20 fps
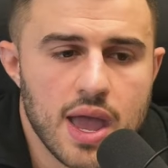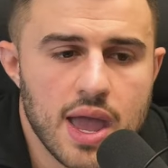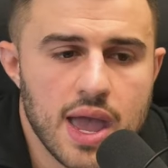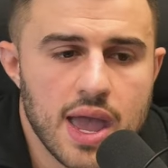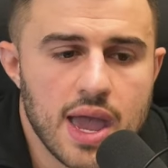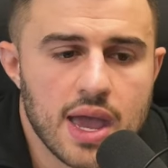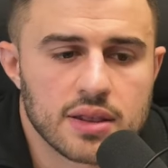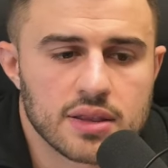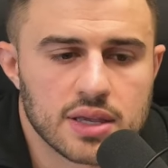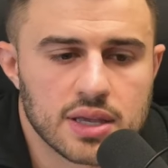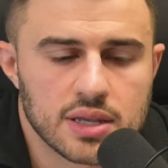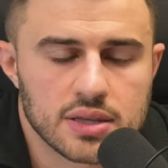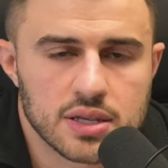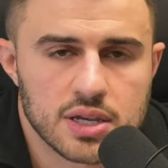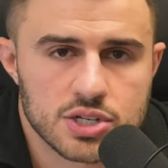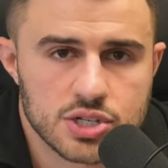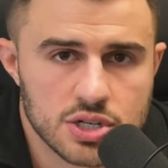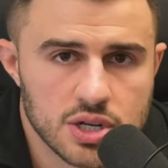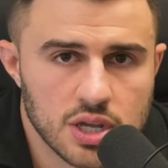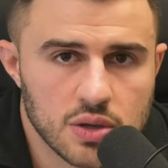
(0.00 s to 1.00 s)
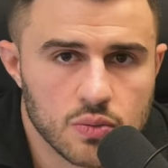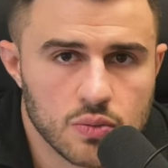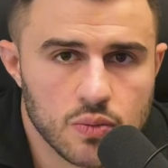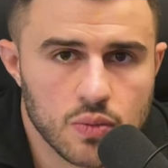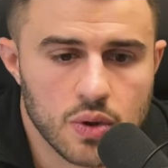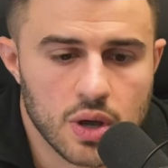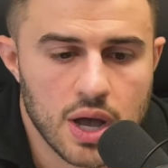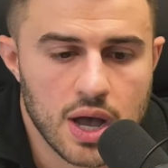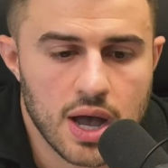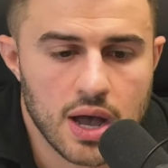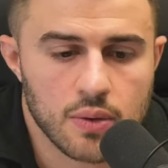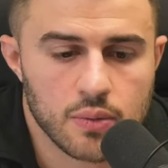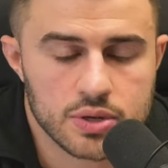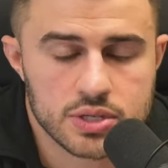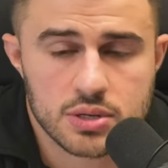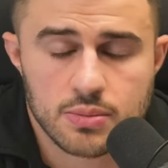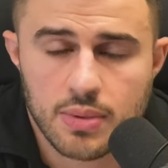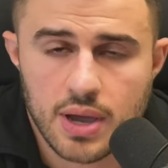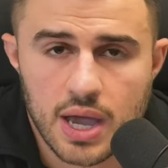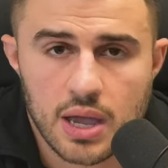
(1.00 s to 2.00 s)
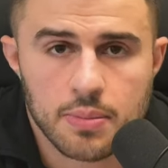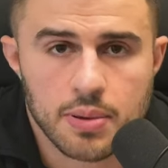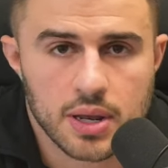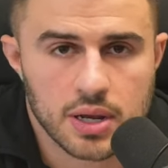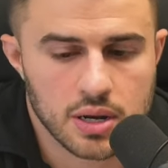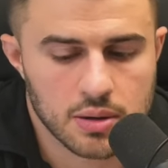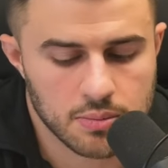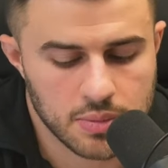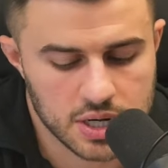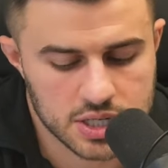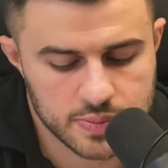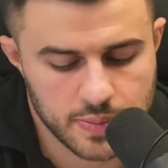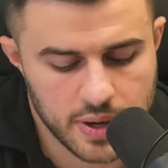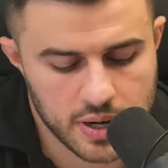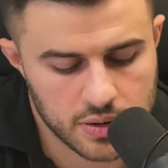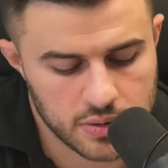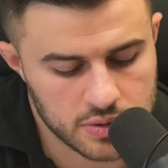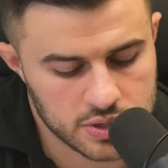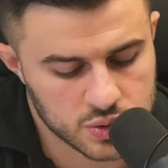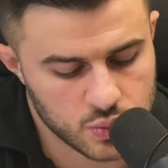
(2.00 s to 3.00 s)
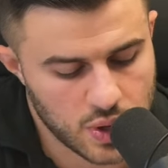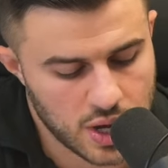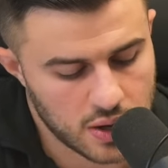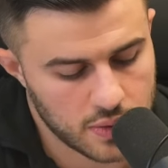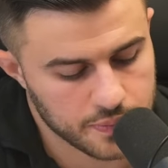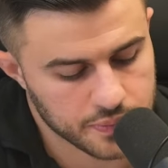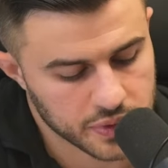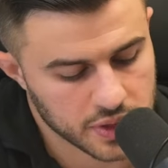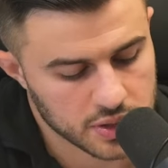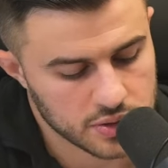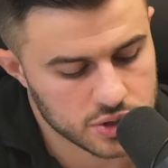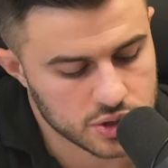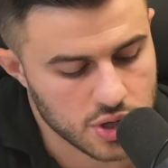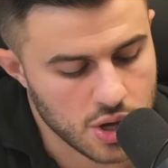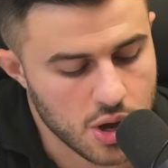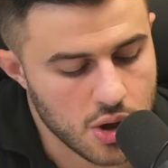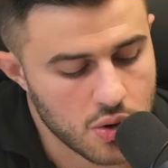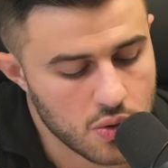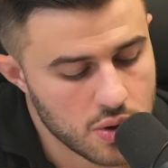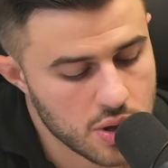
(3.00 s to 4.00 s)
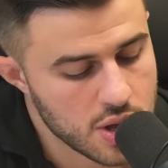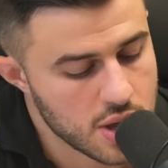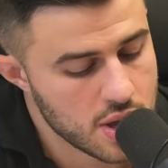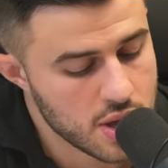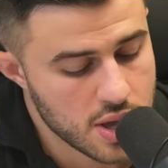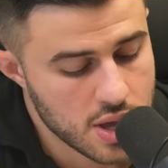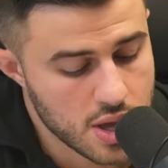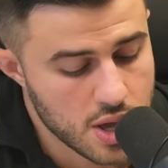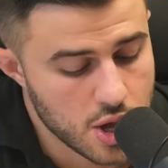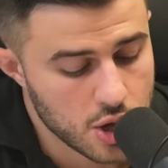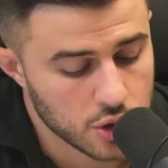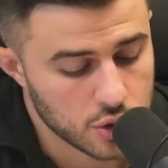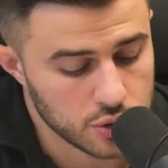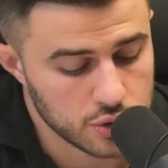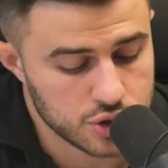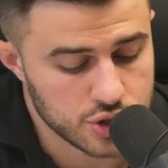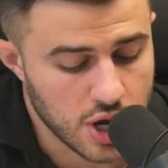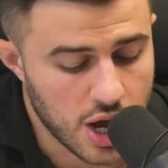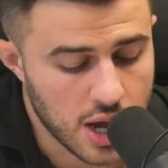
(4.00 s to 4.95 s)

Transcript: and the conditioning uh, was, in my opinion, much better as well. So, good